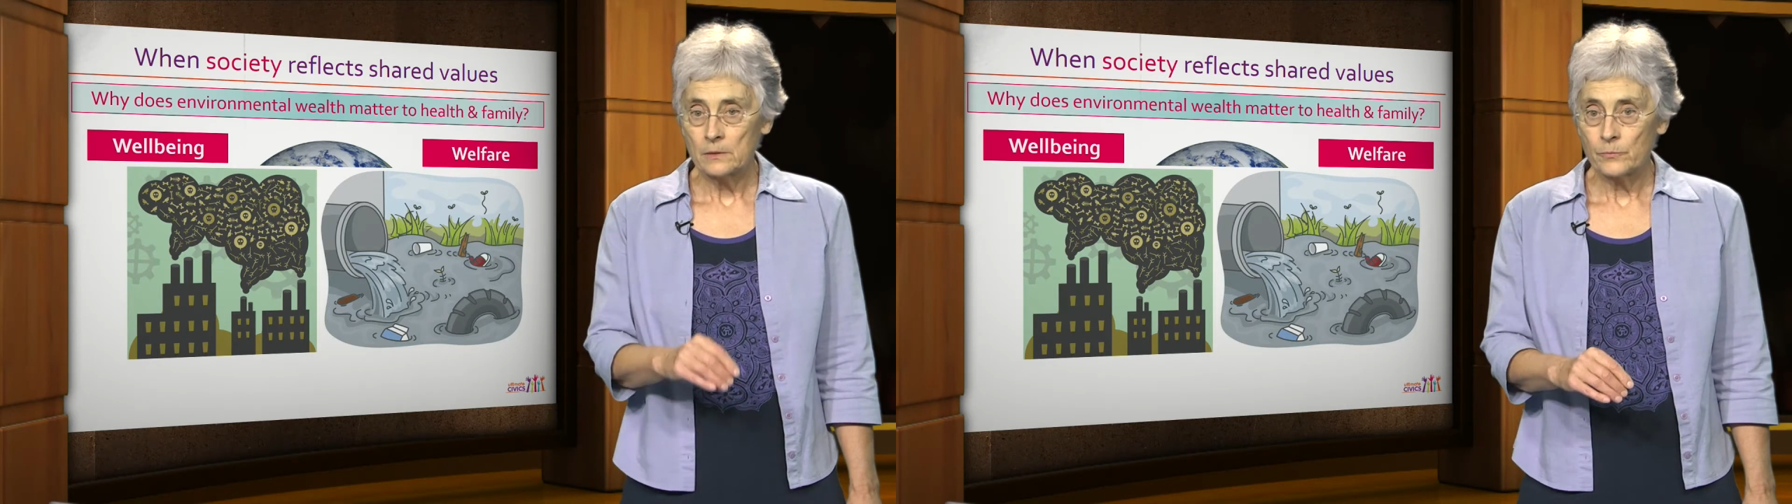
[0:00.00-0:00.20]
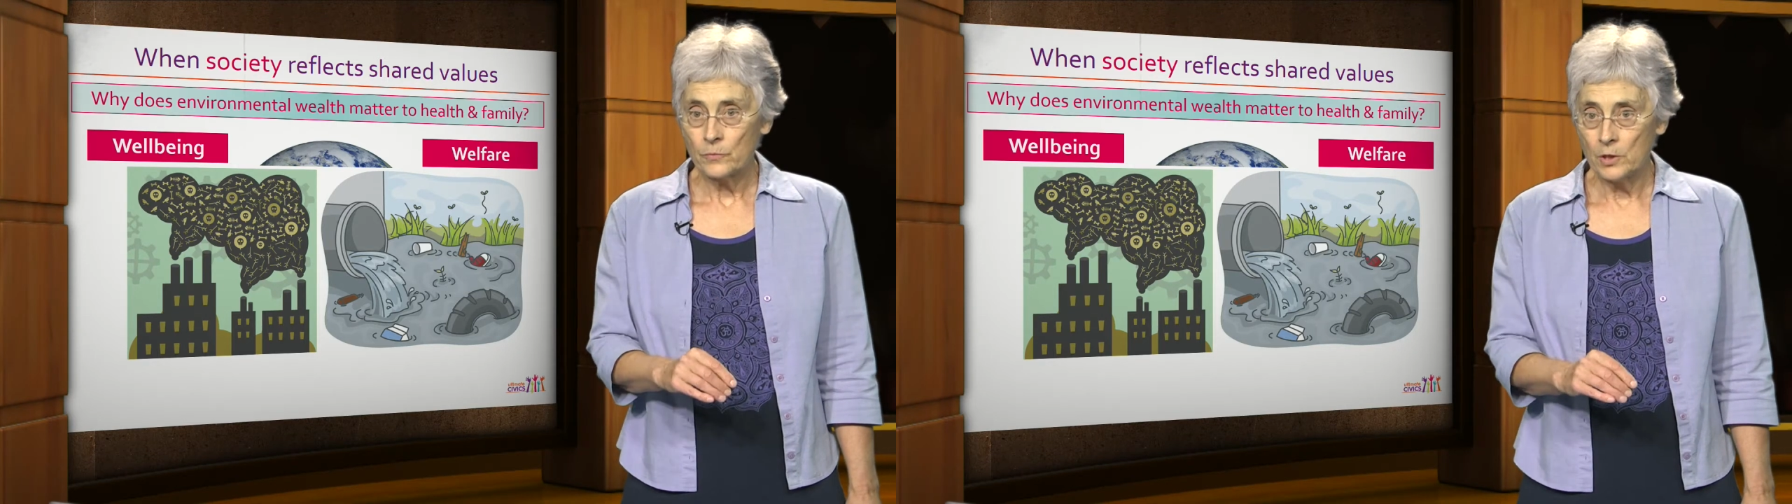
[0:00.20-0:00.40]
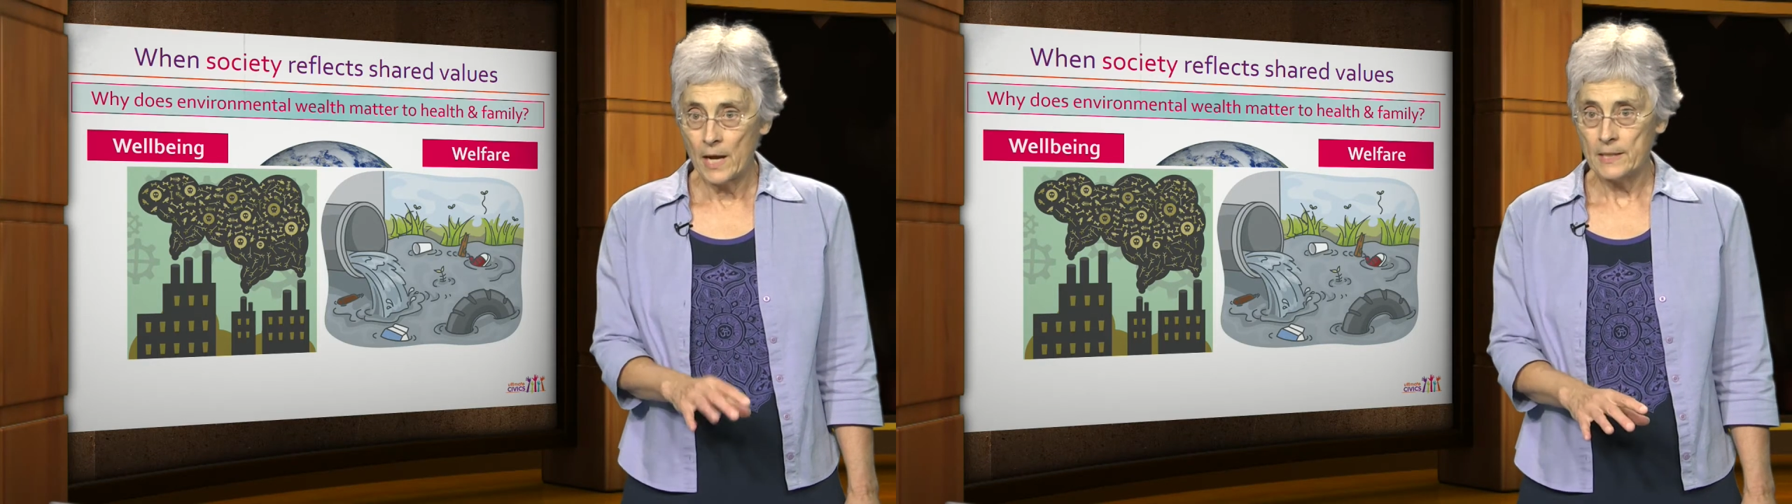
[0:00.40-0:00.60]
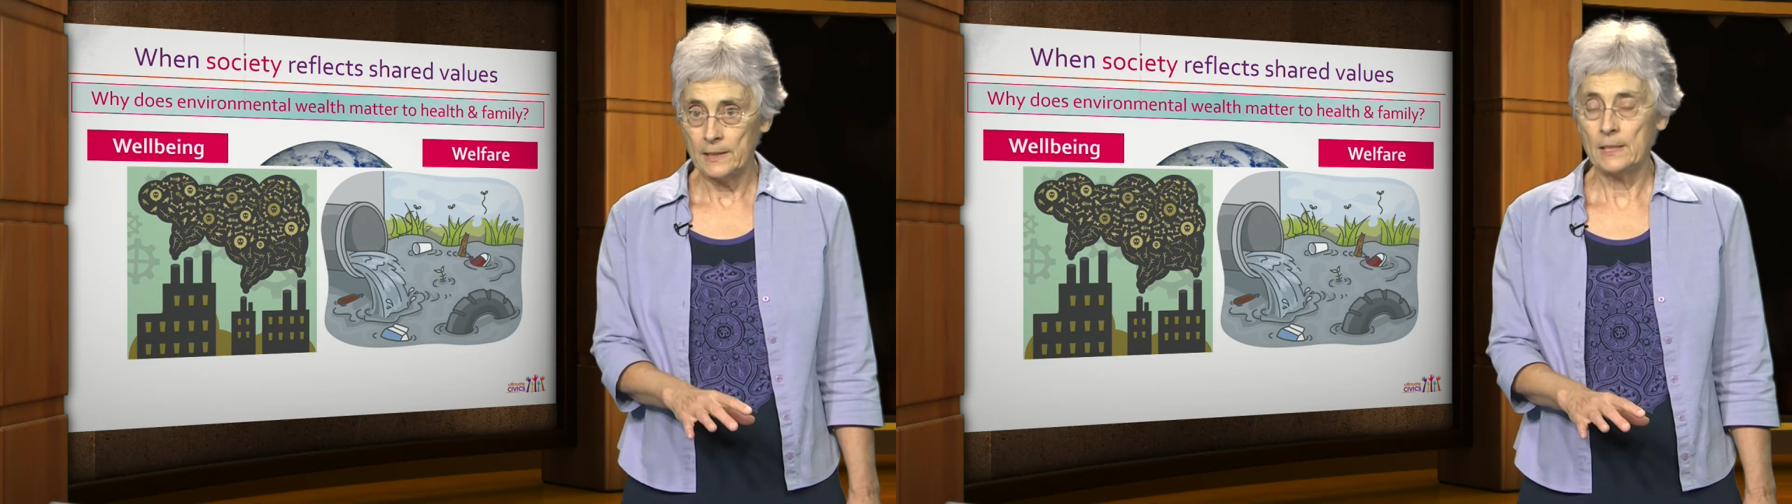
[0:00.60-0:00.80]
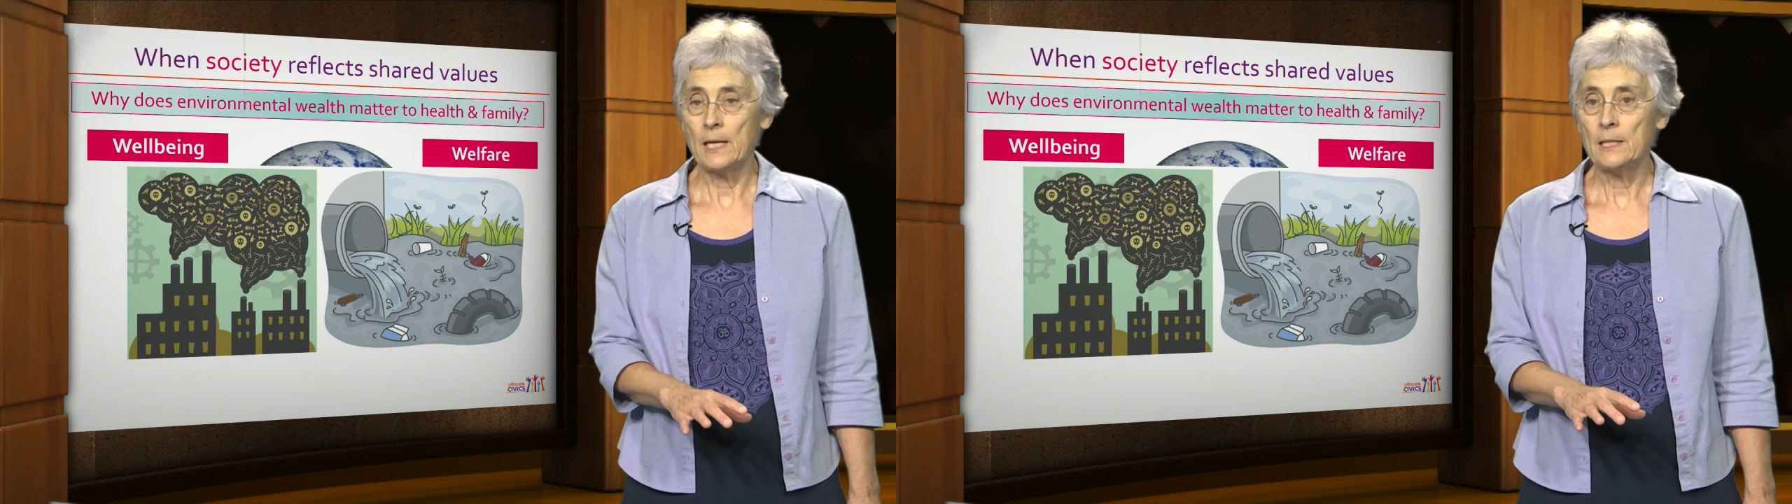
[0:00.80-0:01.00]
United
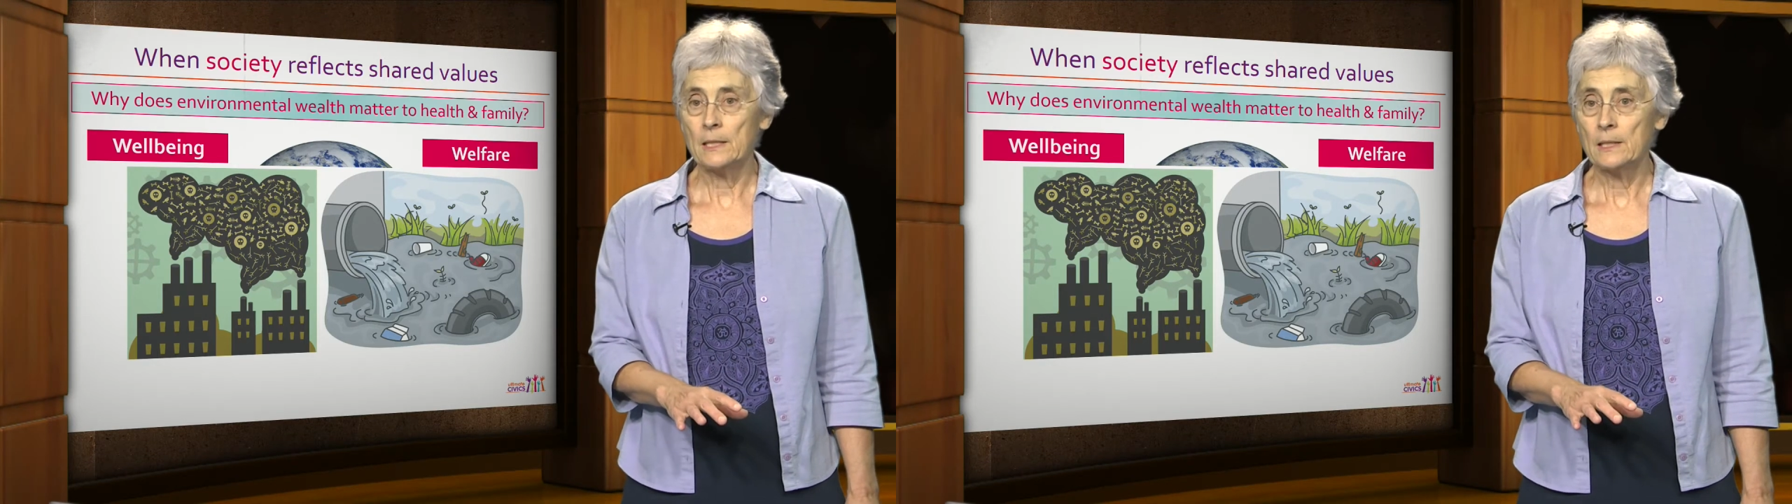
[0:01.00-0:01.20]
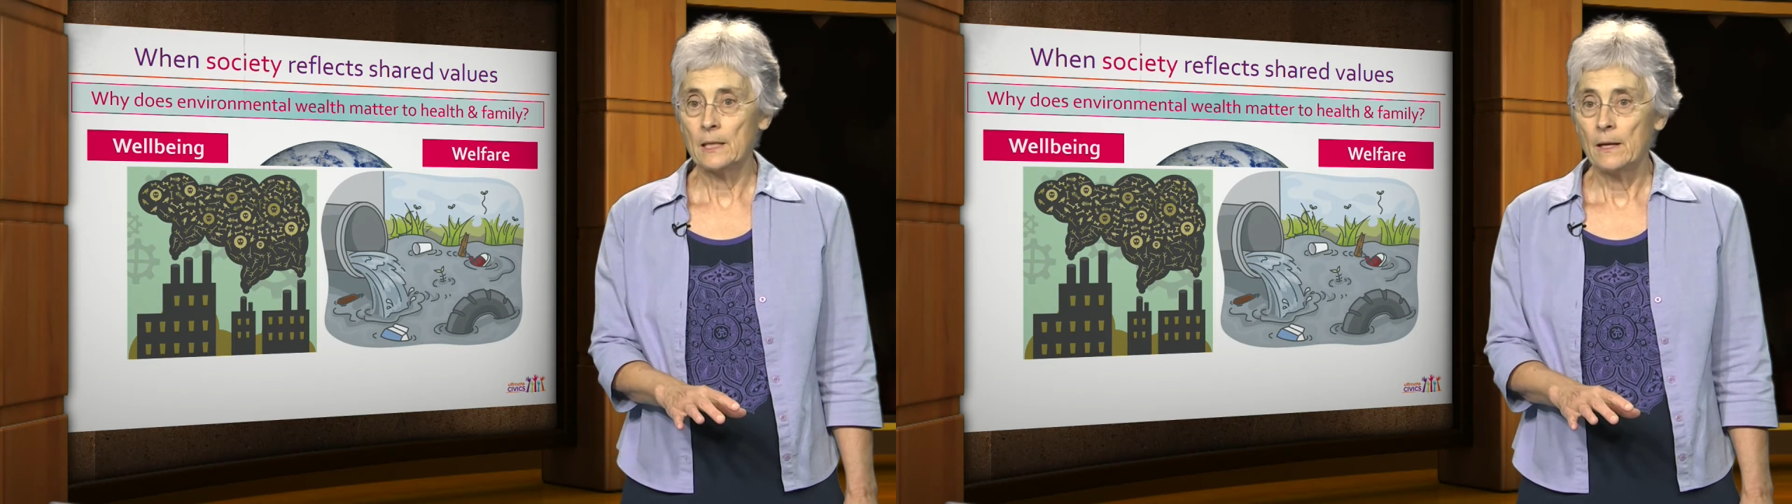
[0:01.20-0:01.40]
States,